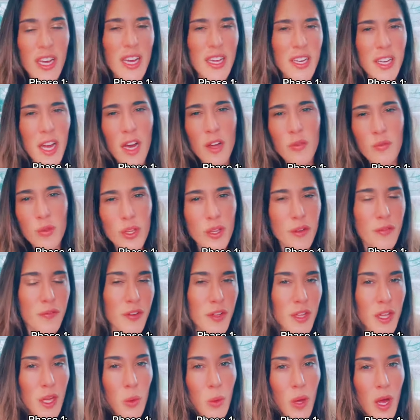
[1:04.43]
not really
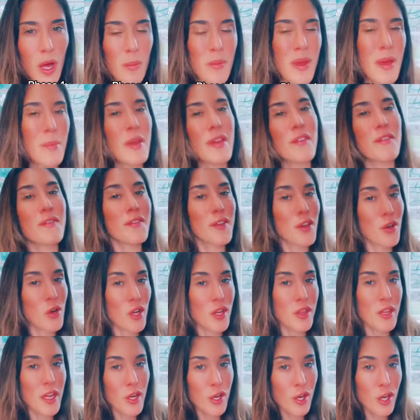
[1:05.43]
feeling well, maybe
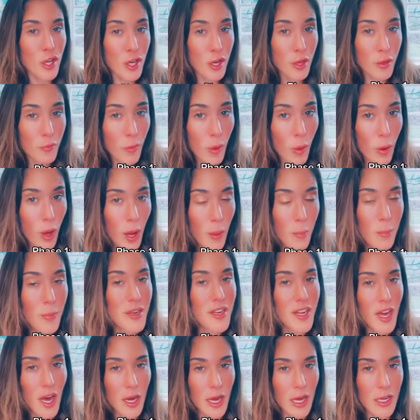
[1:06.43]
fearing that you're going to throw up, but
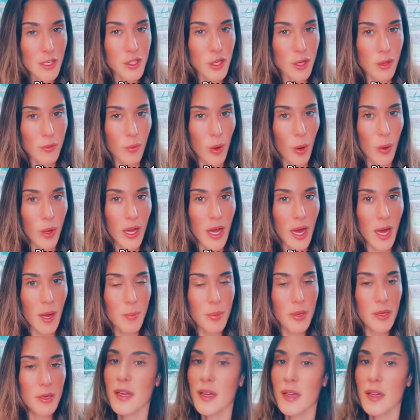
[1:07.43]
not actually throwing up.